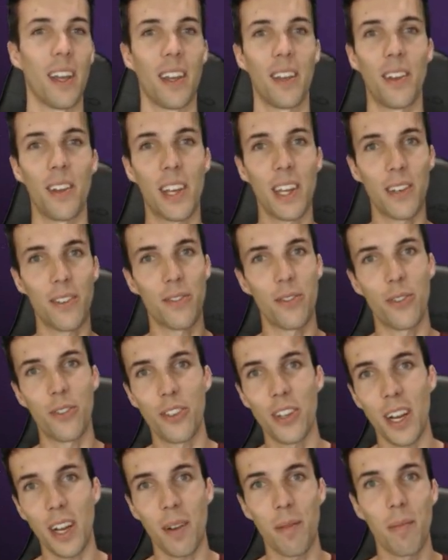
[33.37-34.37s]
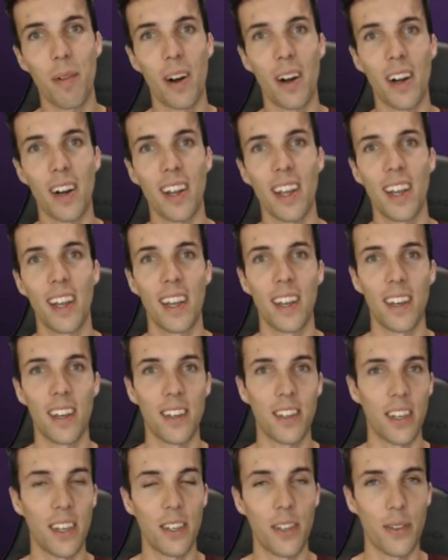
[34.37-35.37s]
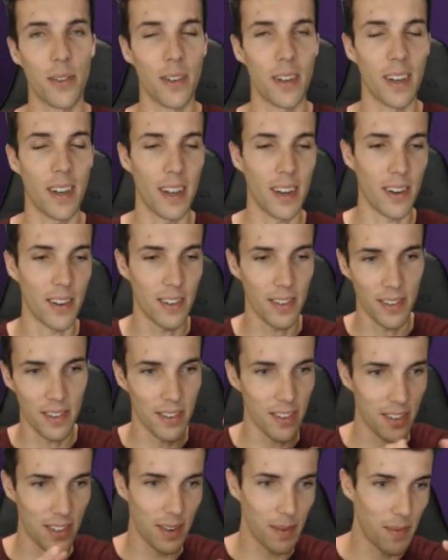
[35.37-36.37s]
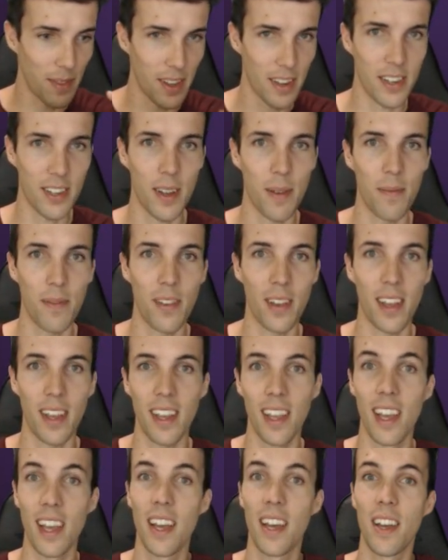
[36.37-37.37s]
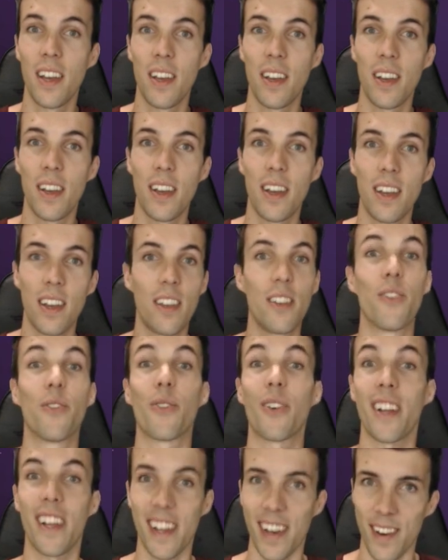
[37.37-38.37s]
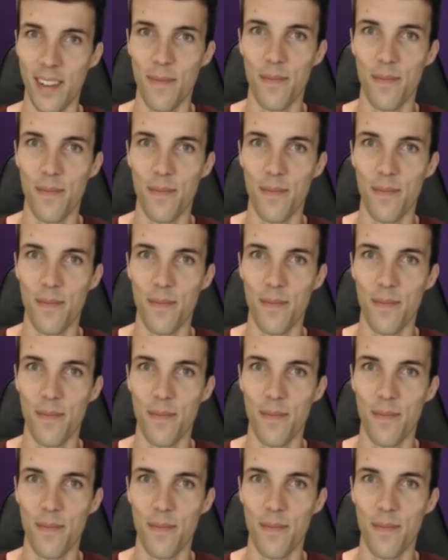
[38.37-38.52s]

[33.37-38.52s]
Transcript: You get your check mark, they send you a little something something, you're in.